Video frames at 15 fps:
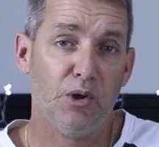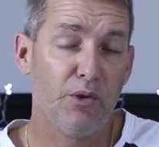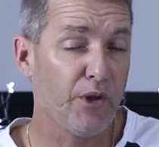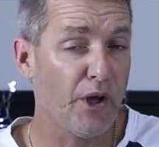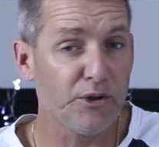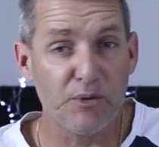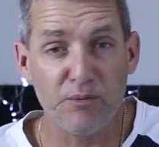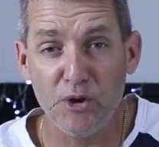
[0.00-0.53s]

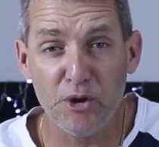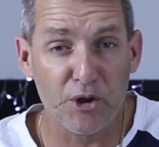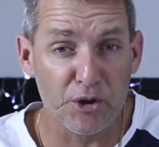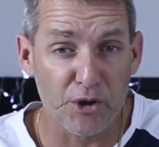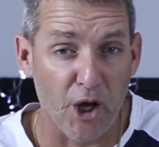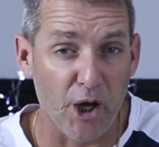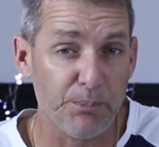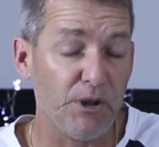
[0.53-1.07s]
Those of you that
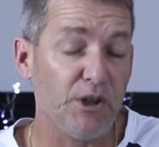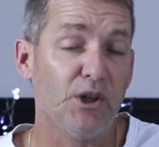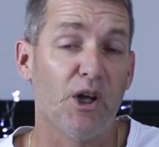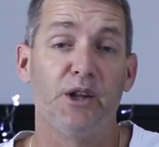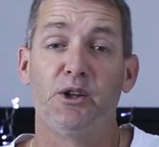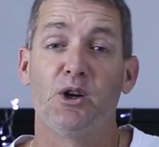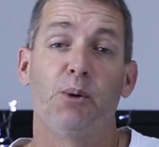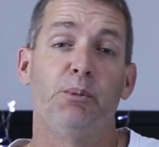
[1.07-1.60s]
know me
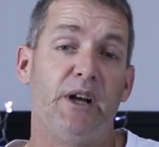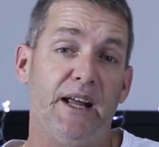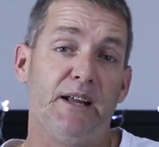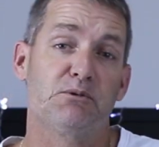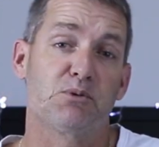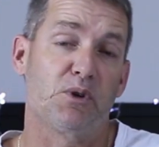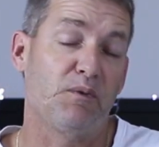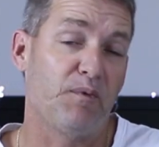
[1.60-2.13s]
know that I'm an
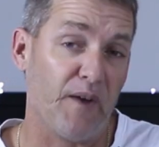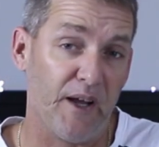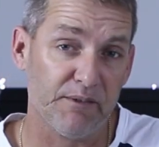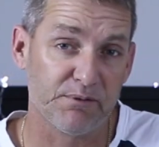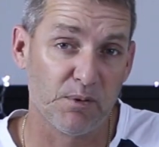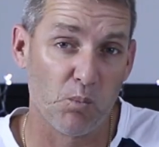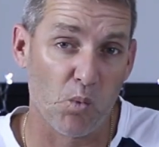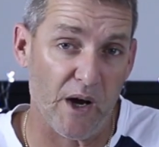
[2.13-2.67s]
Android fan
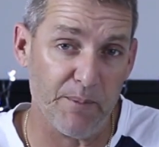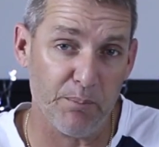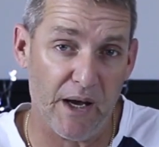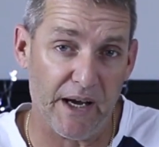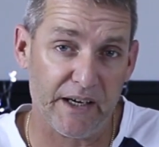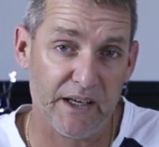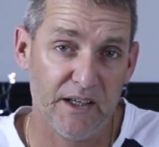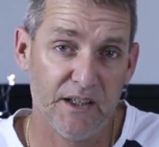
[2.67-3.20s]
from way
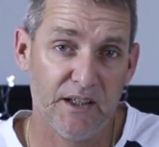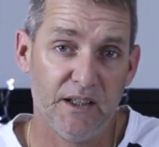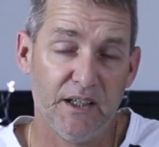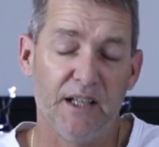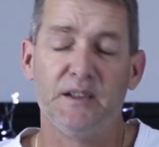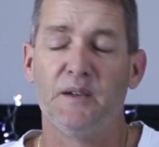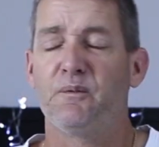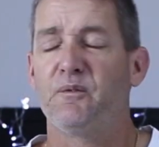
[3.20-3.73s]
back,
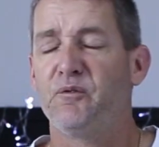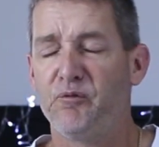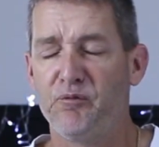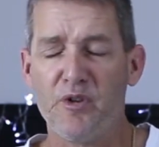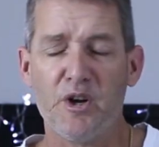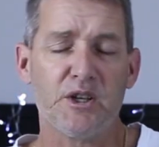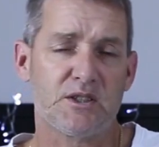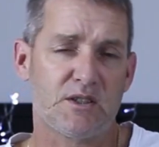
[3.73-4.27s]
and the
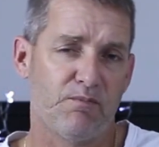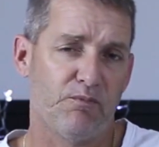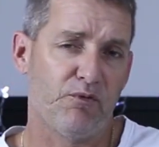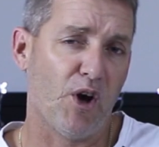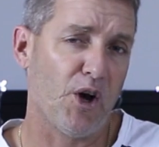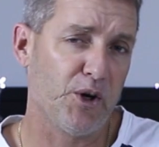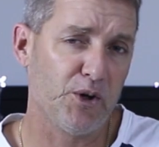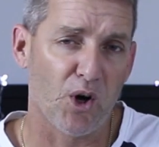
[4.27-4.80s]
first
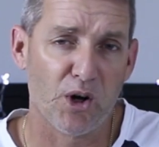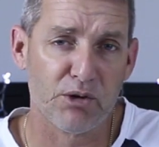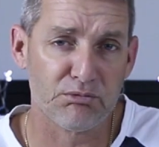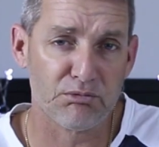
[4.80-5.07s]
phone I